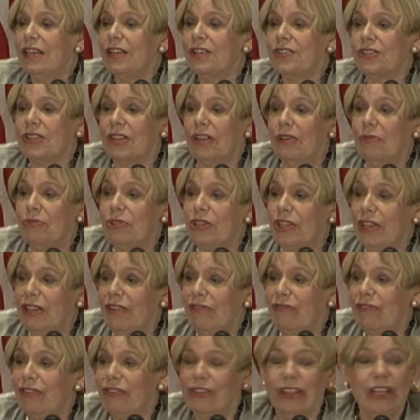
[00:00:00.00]

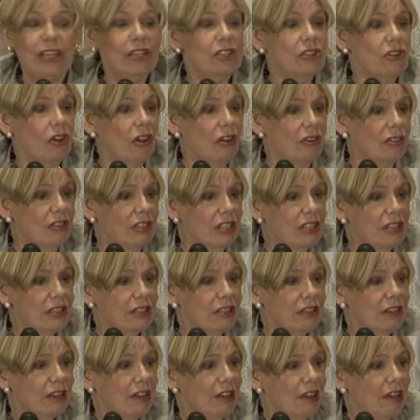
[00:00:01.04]
exclusive, intolerant,